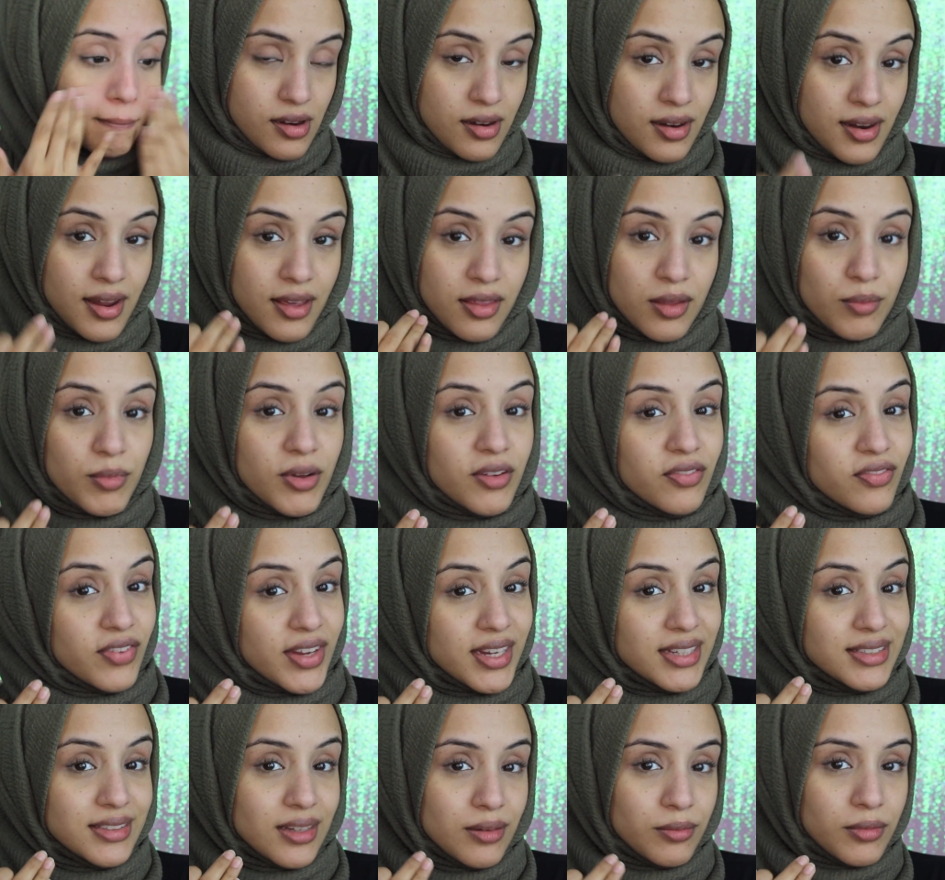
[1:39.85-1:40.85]
Now that my
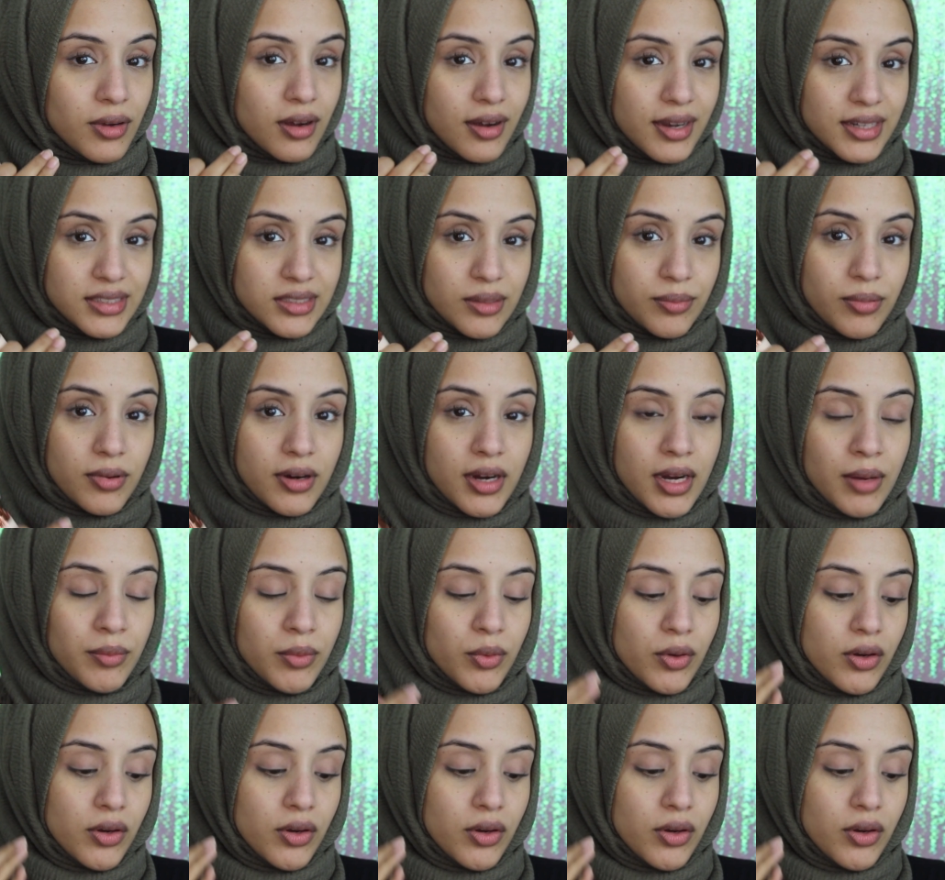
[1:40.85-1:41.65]
face and my eyes are primed,